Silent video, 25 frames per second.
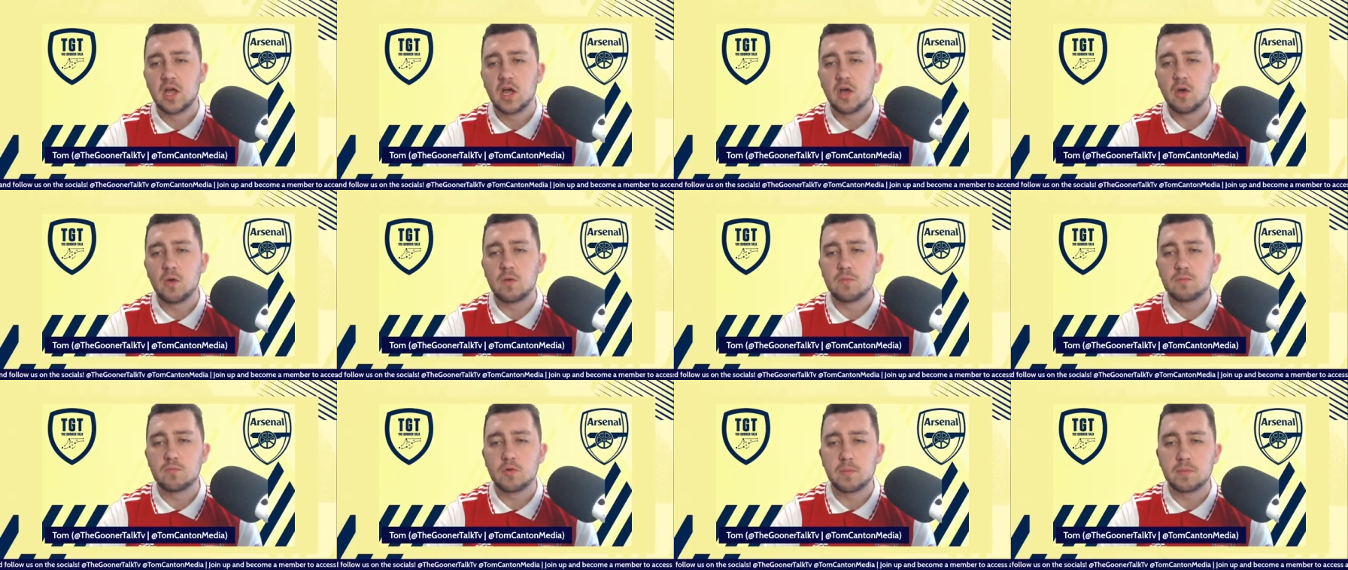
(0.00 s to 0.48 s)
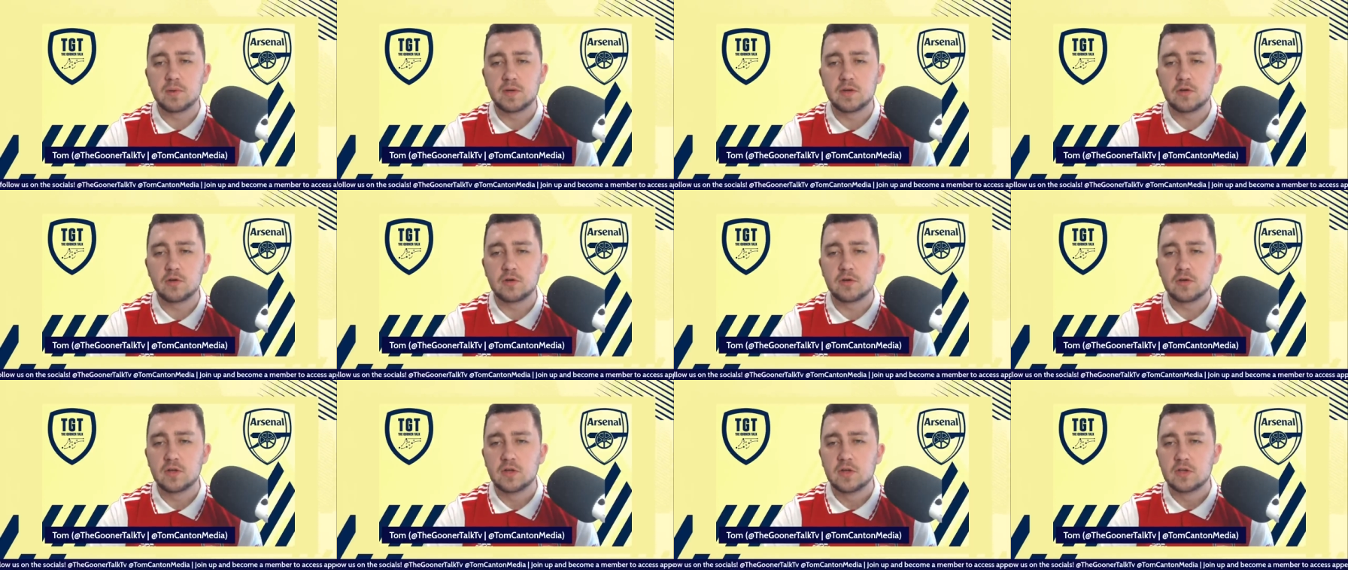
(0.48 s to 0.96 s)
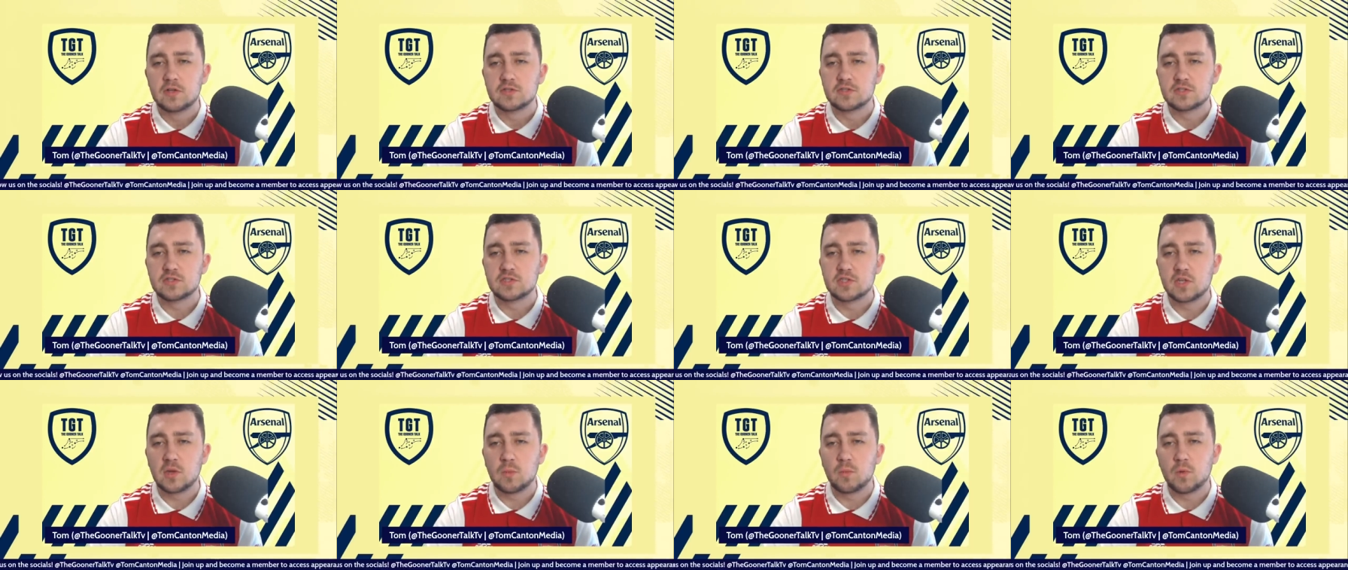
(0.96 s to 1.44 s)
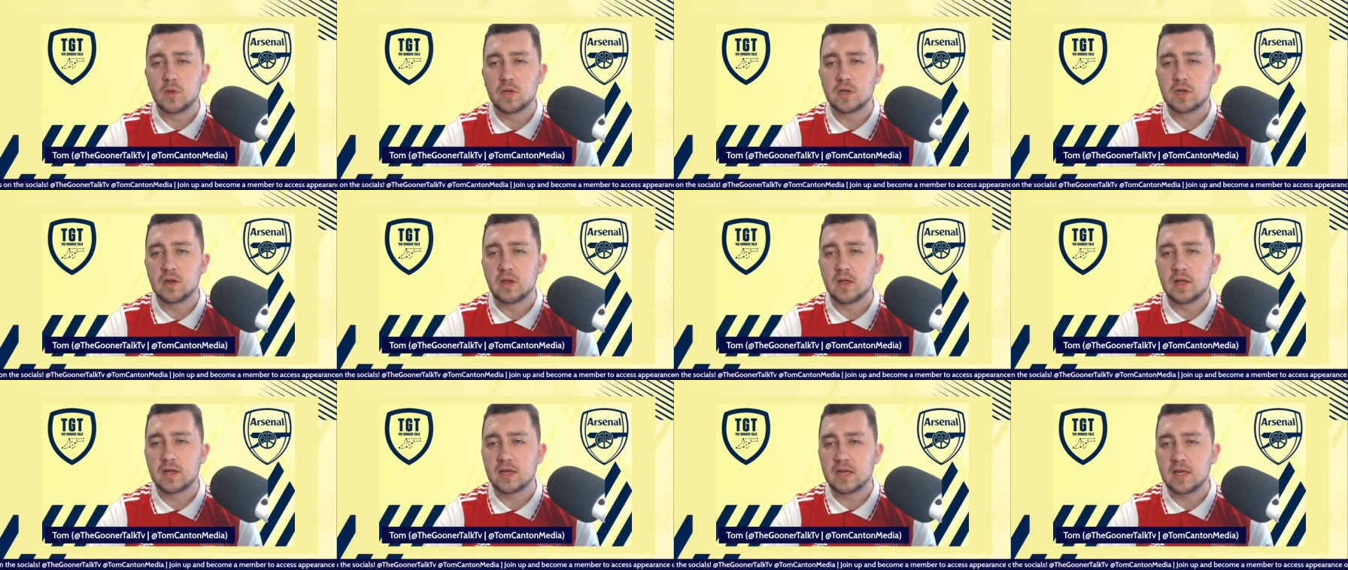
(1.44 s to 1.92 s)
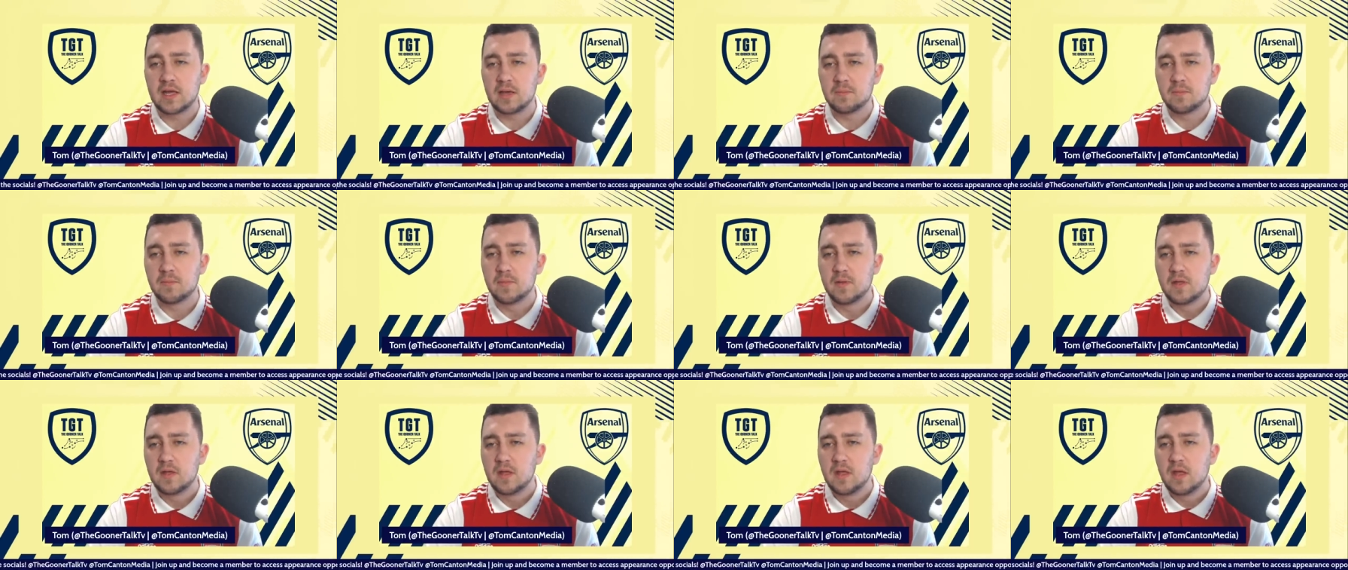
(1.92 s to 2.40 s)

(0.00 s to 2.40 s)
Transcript: I would probably look to someone like him.